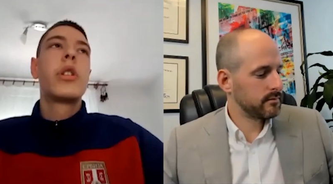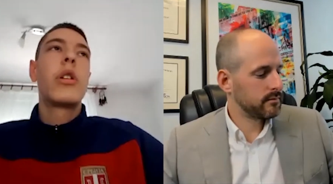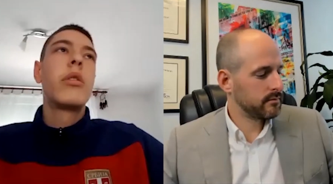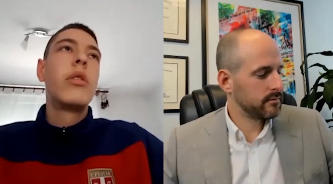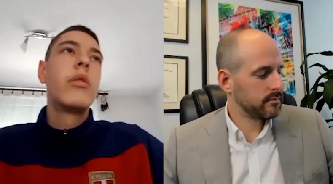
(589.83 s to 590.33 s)

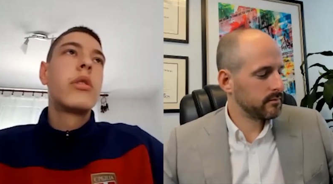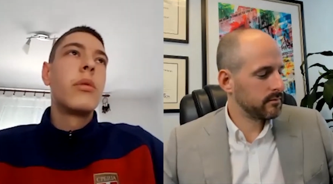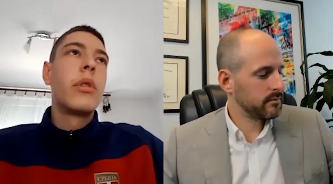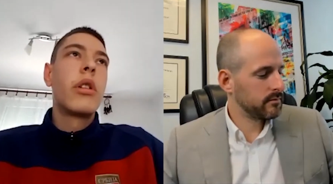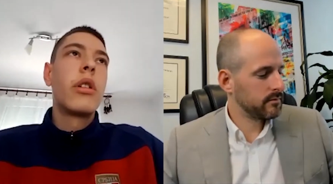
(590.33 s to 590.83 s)
Speaker 1: out to you so
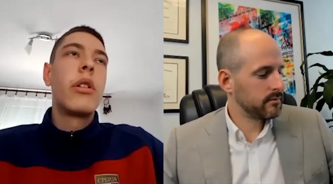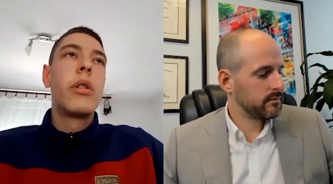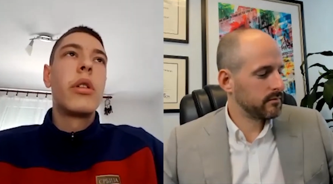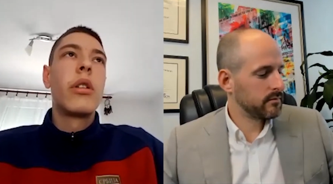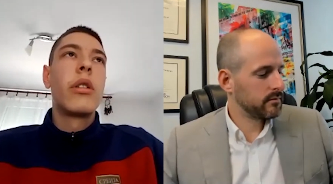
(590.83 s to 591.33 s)
we can get
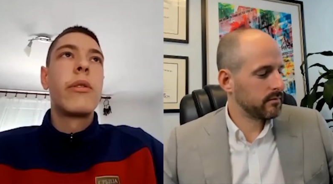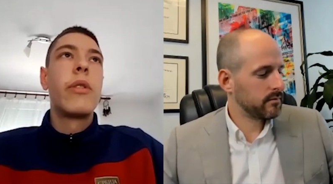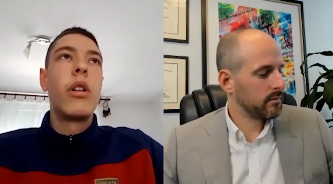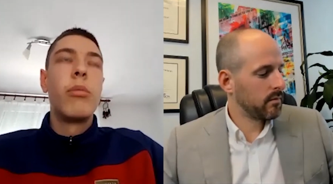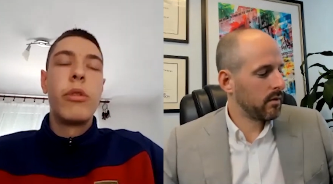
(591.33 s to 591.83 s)
everything like
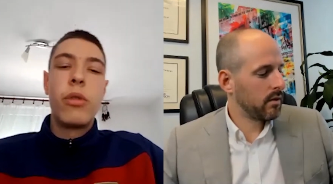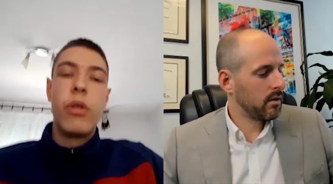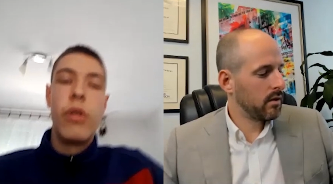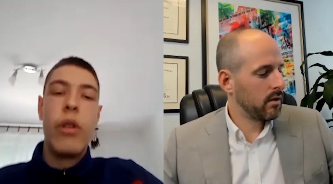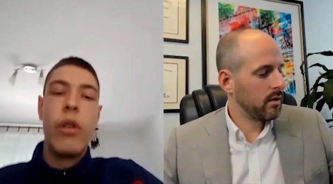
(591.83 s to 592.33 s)
filed
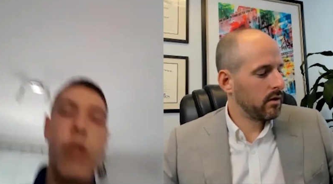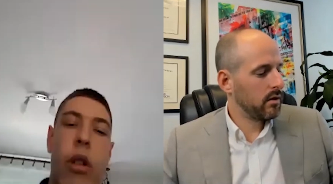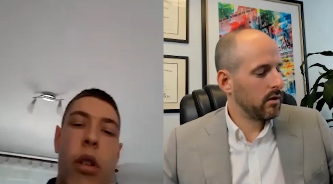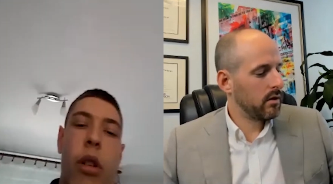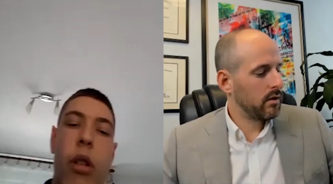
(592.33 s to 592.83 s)
before
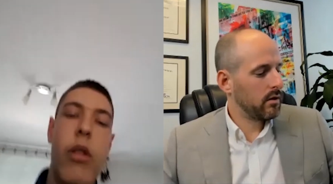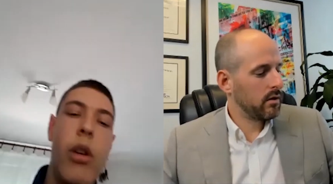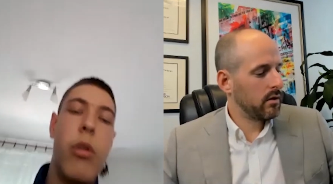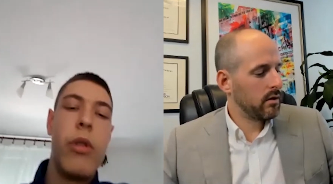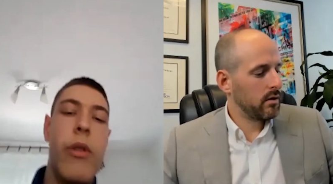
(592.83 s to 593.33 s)

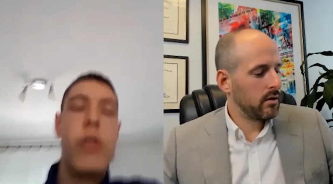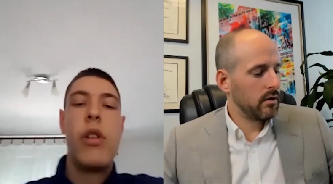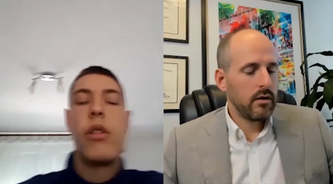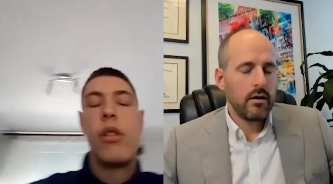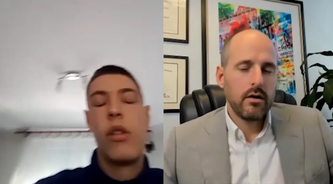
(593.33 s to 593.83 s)
April
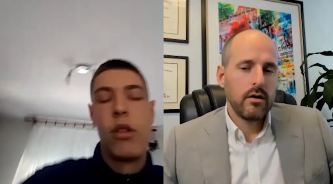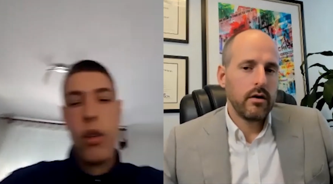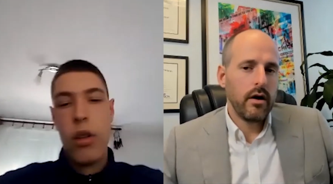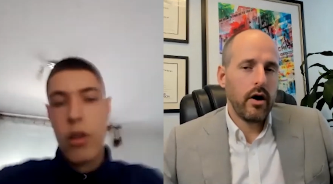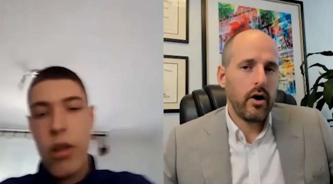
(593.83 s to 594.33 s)
15th?
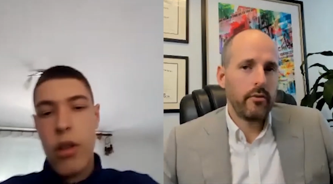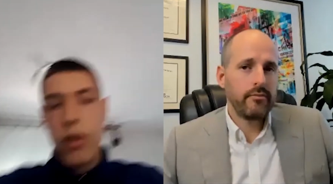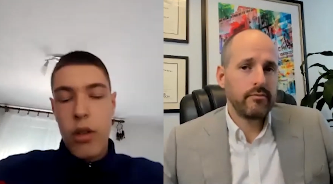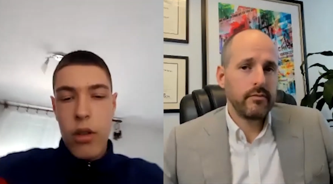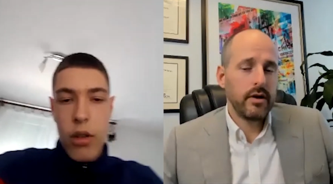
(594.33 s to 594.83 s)

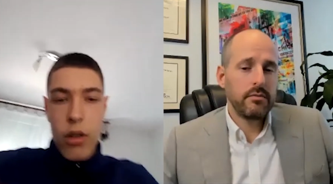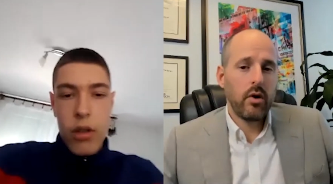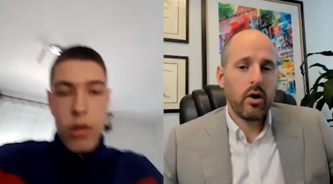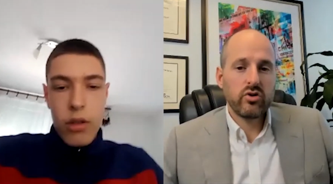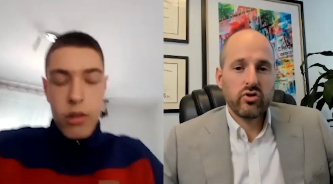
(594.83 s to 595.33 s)

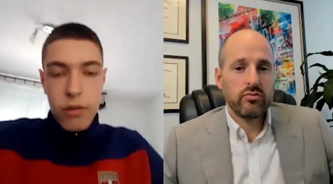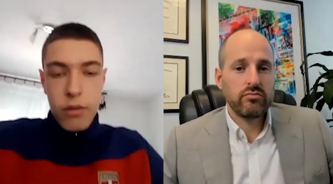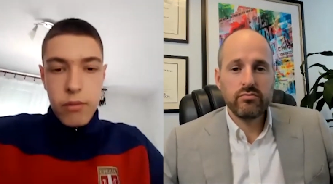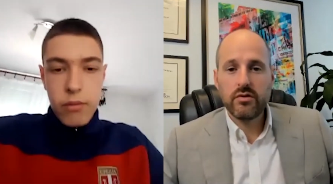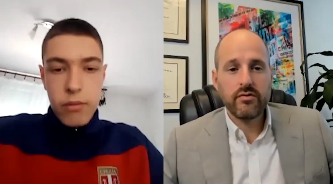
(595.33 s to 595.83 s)
In
Speaker 2: March,
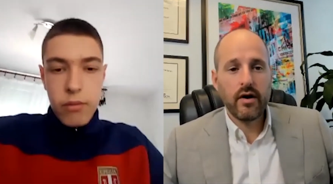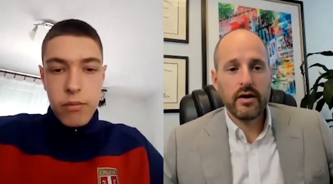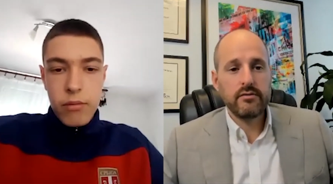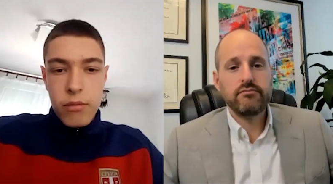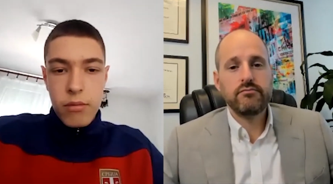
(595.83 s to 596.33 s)

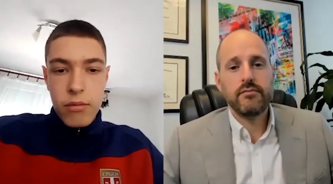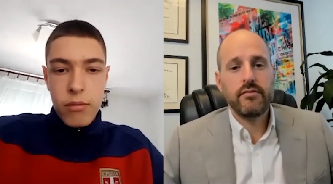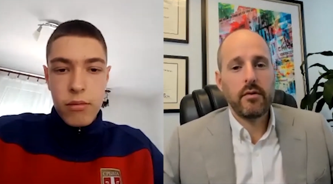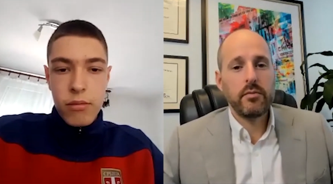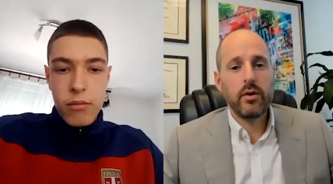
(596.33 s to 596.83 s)
fine.
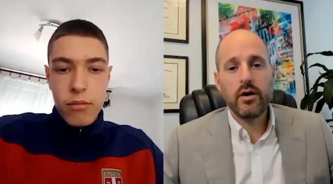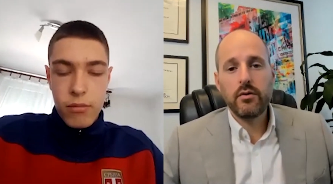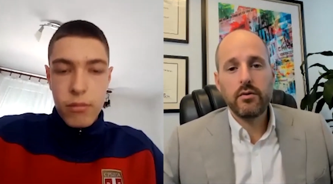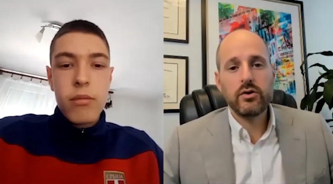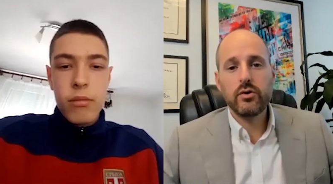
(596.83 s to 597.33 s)

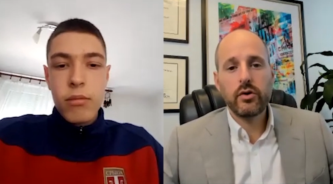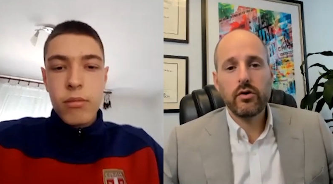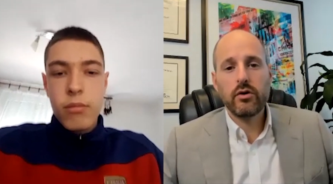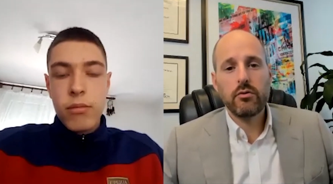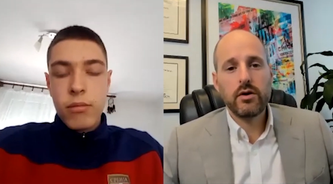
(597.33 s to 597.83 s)
February, we can do it
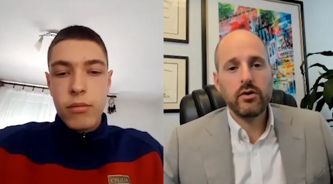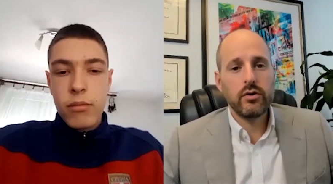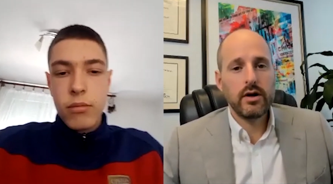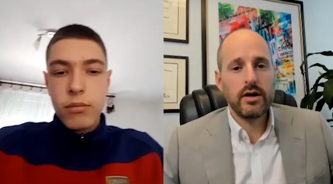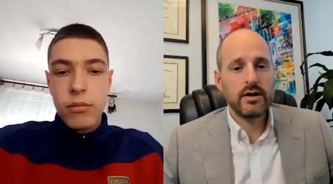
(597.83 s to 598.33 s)
earlier. We can
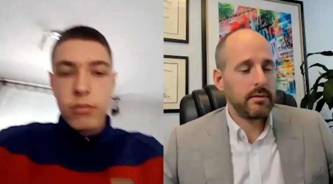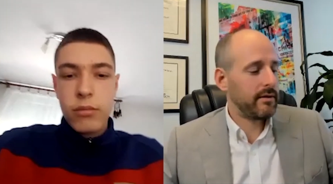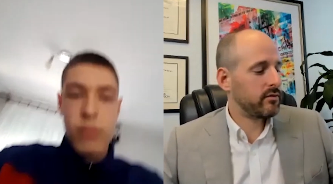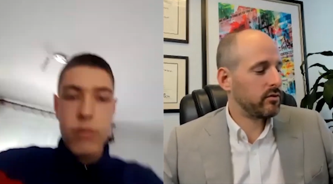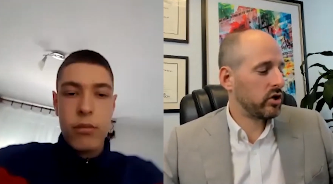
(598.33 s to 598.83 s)
do it
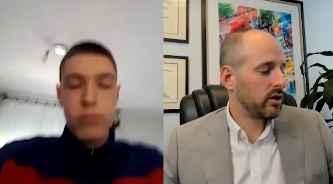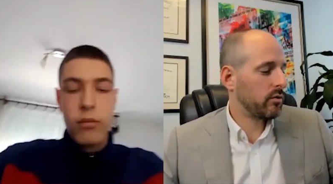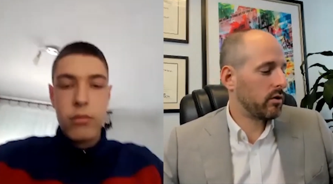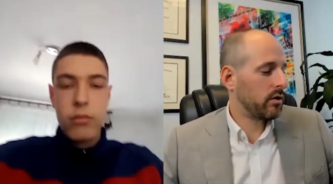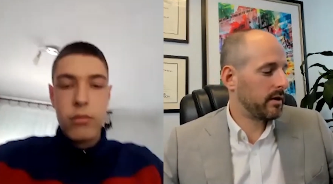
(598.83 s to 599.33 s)
anytime after
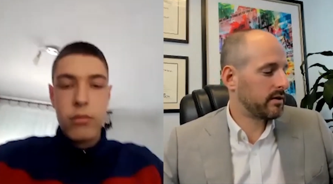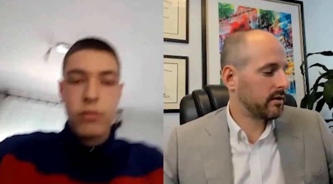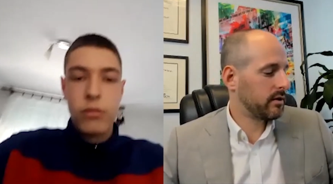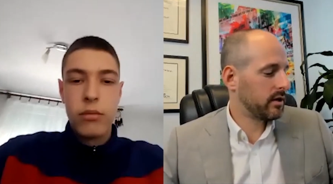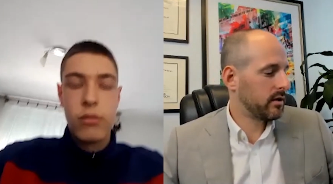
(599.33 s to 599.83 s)
January,
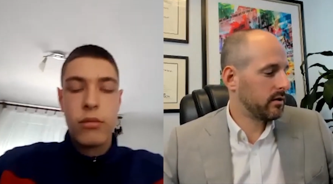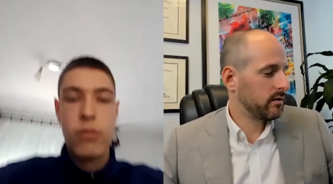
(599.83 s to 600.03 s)
basically.